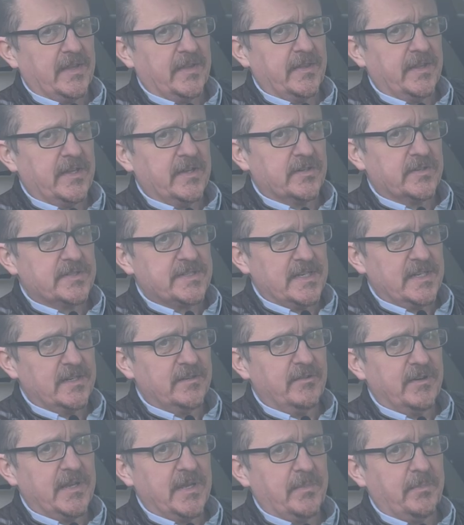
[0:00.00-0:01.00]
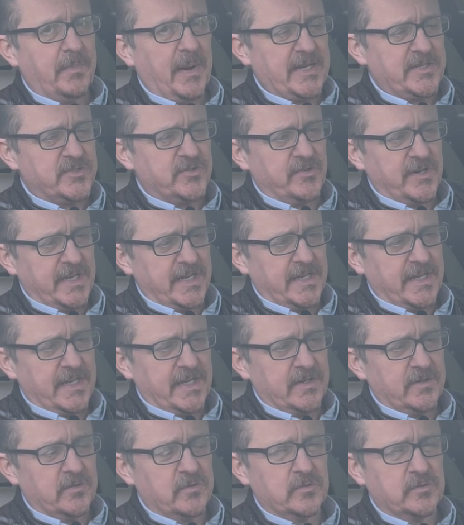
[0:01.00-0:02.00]
the auxiliary battery
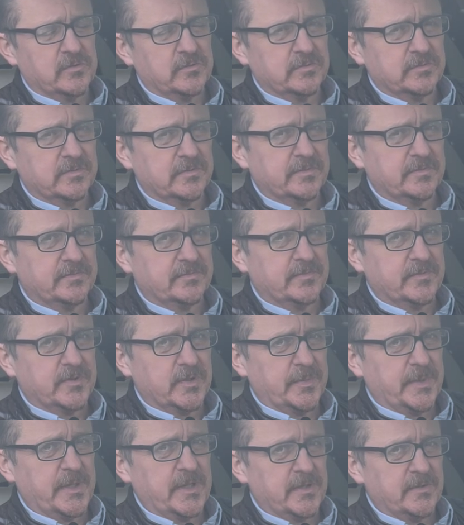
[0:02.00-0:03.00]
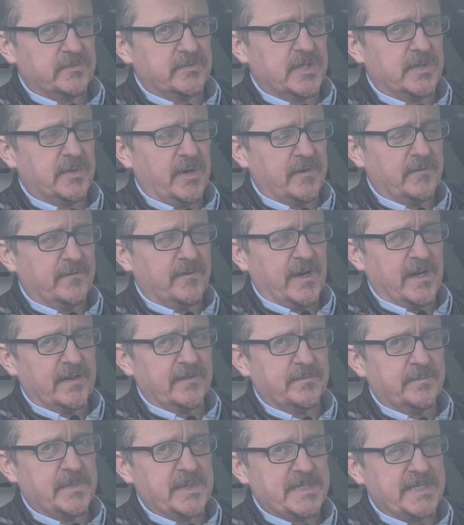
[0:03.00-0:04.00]
in all
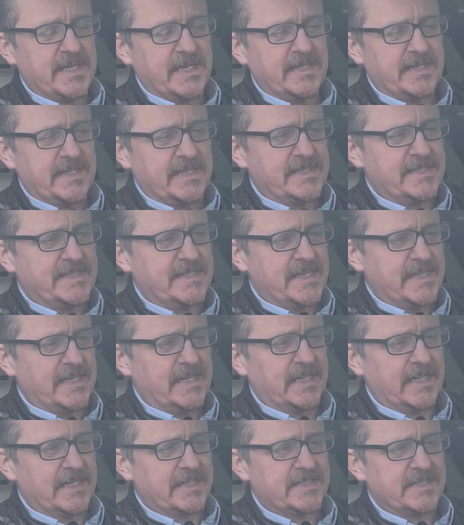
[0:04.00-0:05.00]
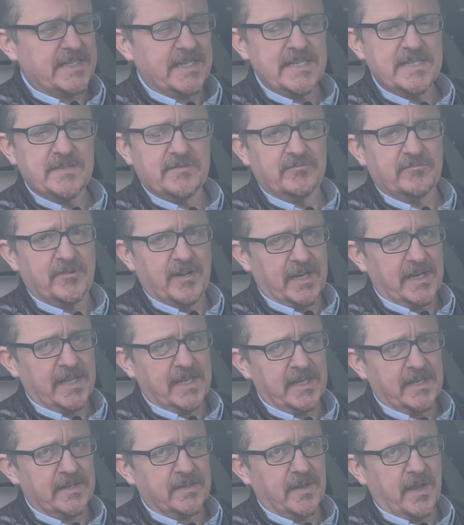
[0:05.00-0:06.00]
W205 Mercedes C-Class isn't
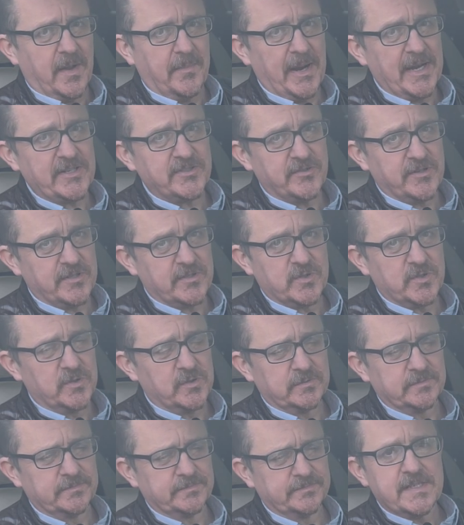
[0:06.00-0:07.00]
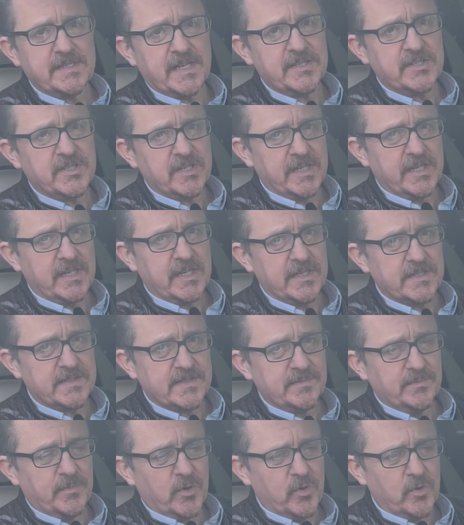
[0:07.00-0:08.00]
really a battery at all. It's actually a
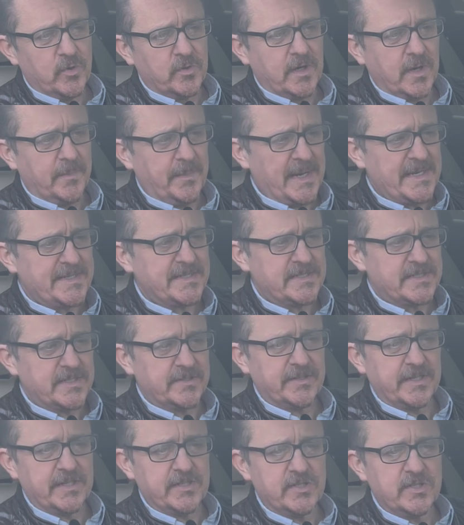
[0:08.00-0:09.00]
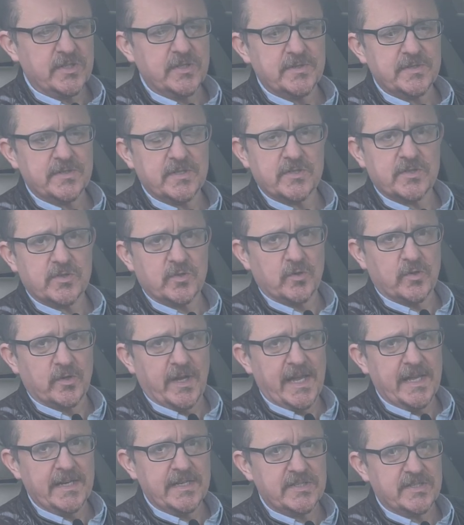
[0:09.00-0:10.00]
small capacitor, and it's used to store
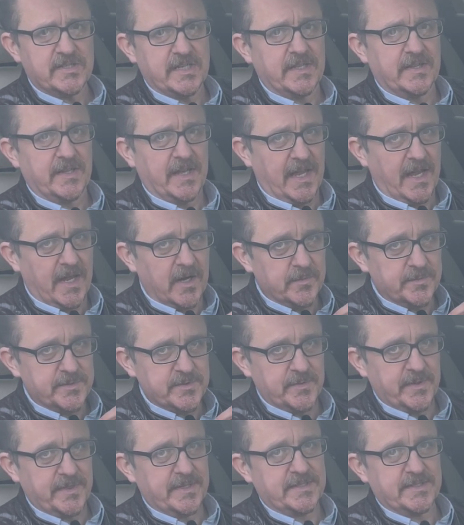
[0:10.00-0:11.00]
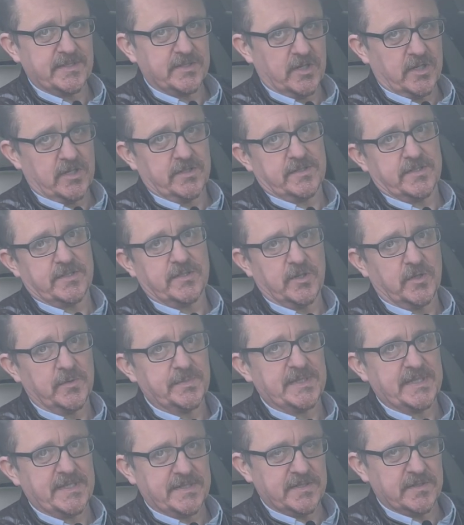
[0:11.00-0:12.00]
energy that helps with the
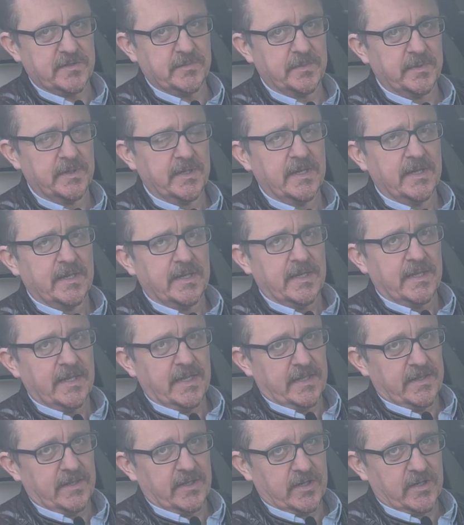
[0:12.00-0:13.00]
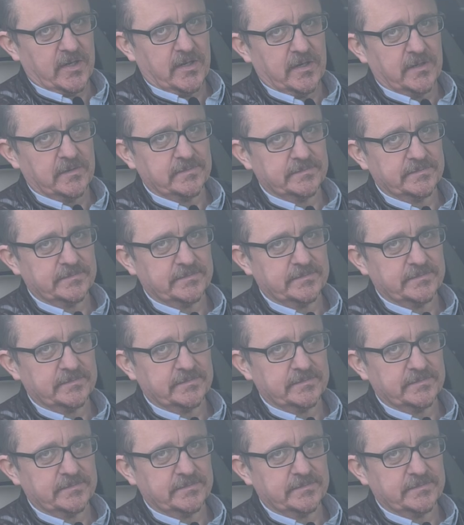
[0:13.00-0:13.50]
start-stop system in the car.